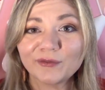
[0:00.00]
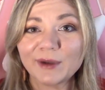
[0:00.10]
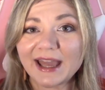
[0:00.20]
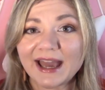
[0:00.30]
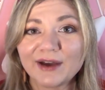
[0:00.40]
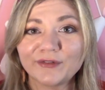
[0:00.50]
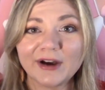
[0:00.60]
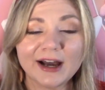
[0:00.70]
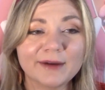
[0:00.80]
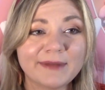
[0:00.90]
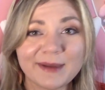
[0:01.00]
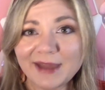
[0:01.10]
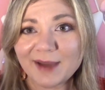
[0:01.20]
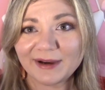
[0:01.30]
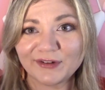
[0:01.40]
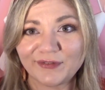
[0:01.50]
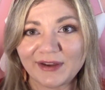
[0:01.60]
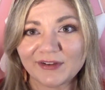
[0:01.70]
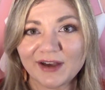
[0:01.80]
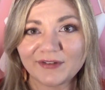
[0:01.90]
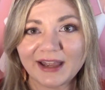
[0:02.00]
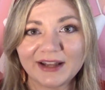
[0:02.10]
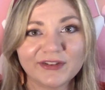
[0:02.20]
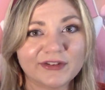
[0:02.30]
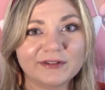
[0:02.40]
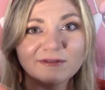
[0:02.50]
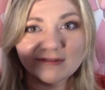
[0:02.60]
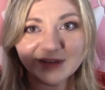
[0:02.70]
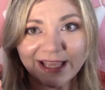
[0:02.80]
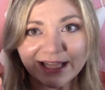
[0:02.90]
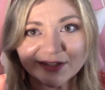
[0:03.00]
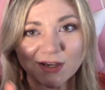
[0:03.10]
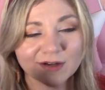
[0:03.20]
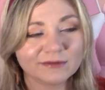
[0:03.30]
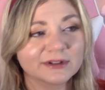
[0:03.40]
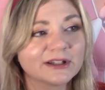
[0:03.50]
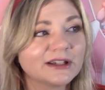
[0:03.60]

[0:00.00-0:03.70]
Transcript: have Mei Mei about to face off against Geto.